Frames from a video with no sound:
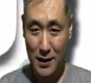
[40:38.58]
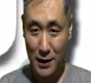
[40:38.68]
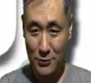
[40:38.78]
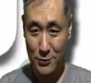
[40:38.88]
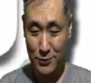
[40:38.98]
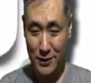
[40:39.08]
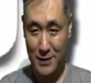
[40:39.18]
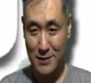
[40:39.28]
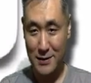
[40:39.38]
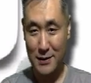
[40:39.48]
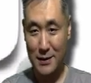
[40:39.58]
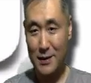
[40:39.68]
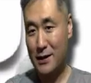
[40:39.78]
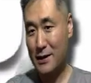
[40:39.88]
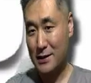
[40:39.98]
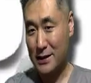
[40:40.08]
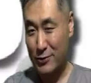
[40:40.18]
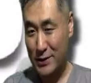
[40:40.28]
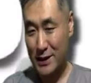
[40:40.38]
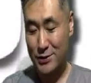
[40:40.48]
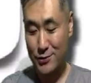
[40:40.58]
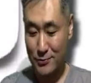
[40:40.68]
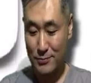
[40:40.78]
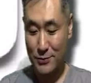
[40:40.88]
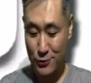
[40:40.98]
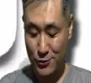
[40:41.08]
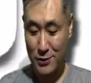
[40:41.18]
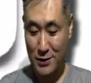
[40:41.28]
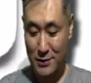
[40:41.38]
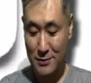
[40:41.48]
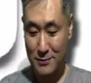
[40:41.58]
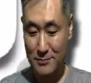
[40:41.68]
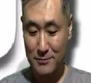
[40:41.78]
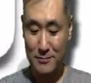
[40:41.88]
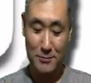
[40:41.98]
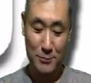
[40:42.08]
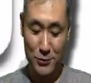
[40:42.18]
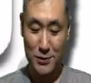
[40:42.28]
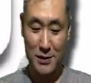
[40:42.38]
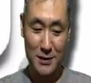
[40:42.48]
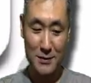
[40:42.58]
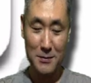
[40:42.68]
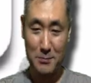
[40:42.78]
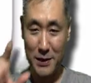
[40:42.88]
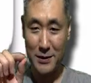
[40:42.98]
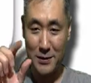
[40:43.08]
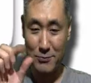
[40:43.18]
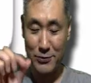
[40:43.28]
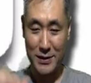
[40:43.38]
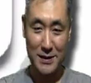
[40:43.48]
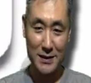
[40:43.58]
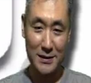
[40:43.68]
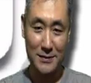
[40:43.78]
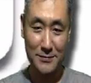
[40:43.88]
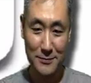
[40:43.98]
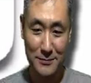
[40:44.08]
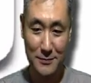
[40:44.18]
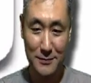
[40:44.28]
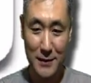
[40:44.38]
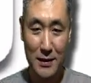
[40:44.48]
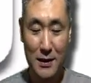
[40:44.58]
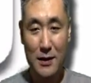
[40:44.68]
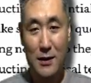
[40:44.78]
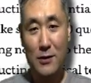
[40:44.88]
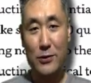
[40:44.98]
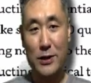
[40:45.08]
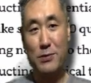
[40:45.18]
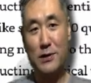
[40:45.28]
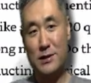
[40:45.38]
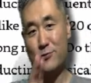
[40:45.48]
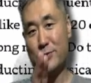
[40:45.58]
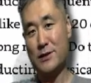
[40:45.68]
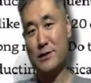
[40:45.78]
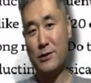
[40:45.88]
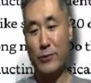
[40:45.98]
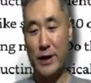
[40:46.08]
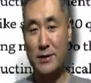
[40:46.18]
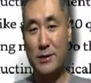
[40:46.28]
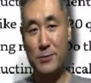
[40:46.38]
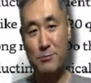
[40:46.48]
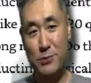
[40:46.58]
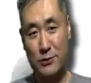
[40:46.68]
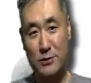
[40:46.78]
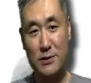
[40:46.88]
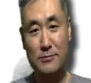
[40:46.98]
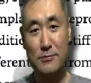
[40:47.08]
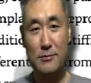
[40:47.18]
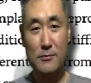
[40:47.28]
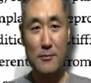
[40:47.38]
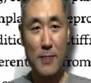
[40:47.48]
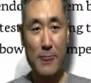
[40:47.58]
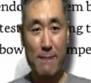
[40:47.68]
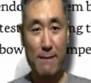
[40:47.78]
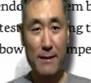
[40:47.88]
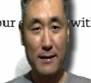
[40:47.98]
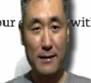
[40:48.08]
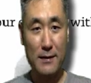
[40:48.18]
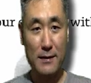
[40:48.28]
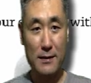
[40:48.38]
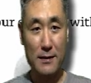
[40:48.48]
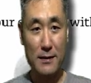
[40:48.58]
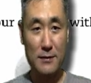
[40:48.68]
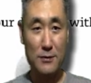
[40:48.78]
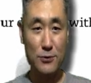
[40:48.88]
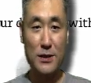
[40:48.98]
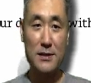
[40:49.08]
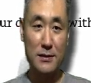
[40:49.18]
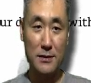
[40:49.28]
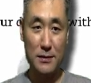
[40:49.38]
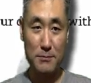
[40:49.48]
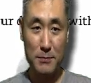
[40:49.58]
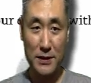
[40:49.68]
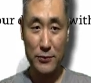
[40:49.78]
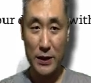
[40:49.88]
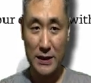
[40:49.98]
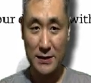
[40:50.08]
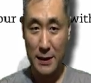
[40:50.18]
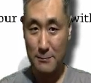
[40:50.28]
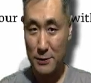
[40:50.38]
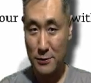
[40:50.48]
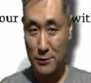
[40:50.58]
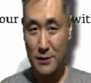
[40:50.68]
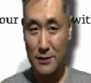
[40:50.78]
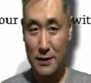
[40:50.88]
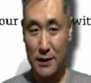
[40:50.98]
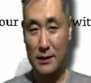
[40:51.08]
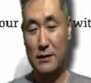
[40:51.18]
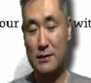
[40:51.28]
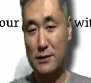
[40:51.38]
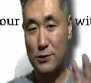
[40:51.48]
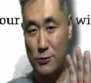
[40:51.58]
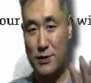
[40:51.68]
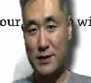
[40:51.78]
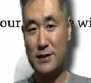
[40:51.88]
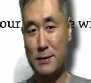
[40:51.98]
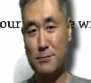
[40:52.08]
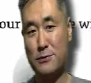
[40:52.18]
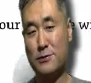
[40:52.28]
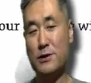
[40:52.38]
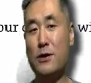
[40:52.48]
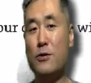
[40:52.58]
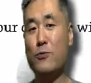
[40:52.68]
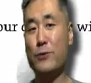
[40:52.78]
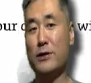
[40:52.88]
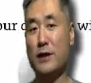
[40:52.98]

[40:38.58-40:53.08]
How do you test it? Irritation. Usually mostly by compressing it. Okay, please read the rest of the book and you can see many examples and those examples will